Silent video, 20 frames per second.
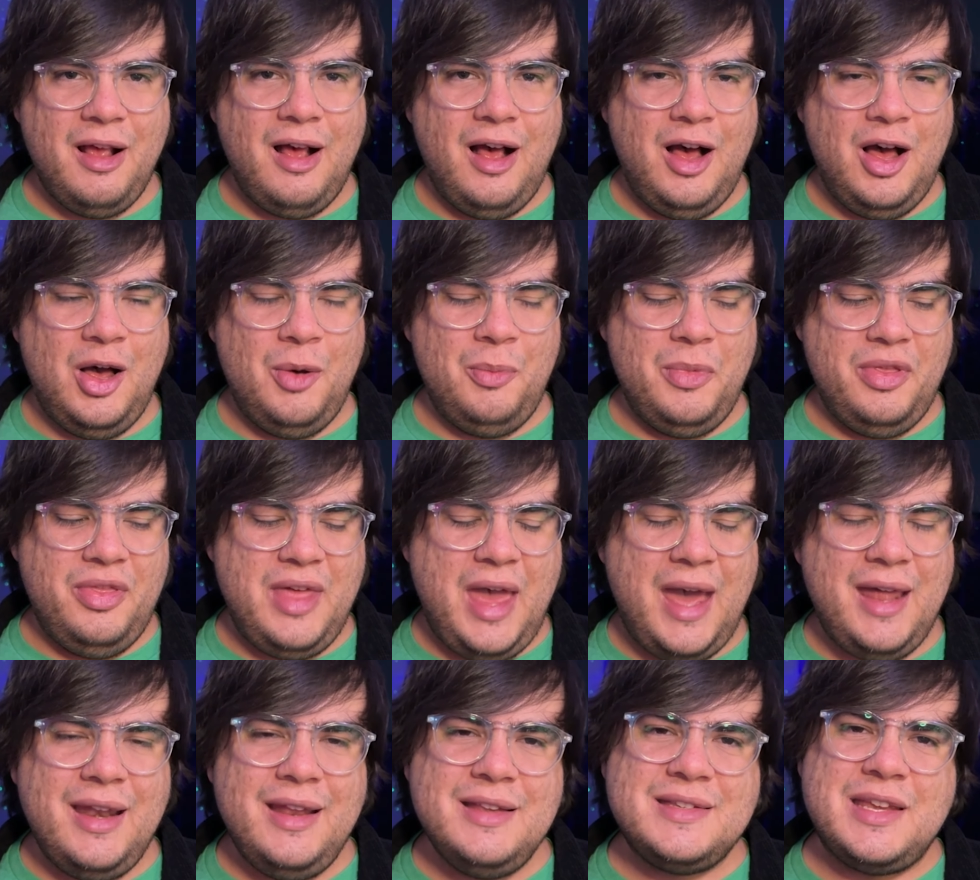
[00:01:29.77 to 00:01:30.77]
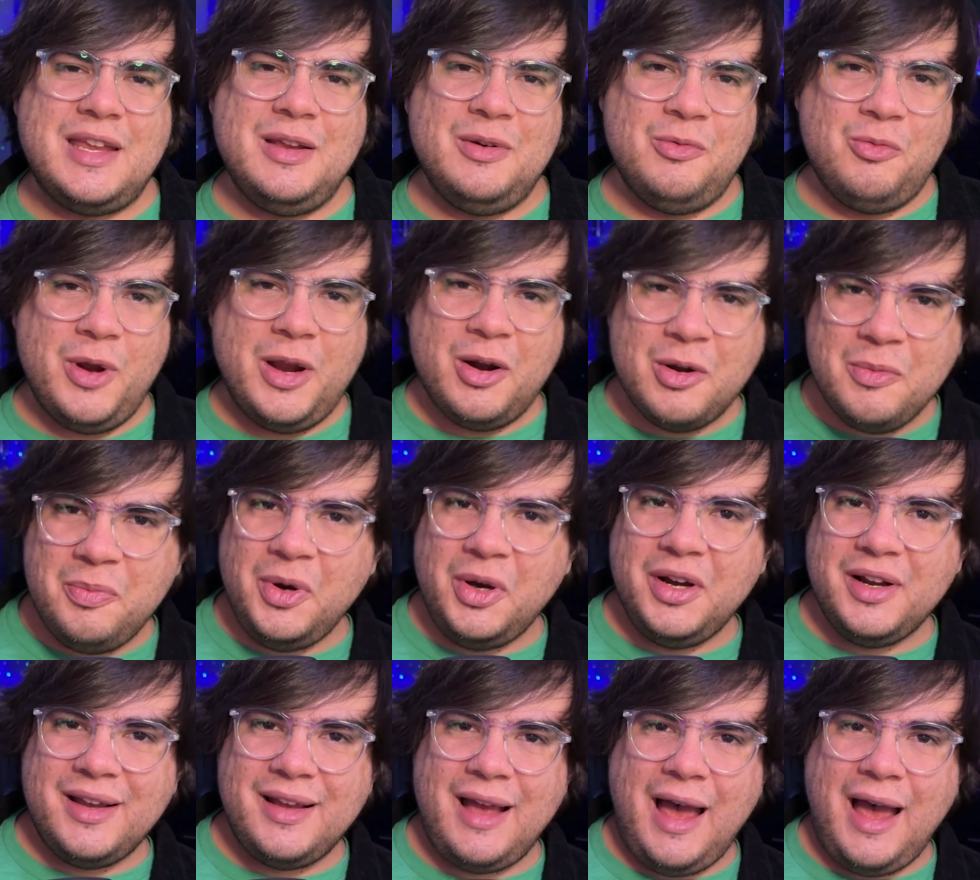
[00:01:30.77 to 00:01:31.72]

That is a weird book.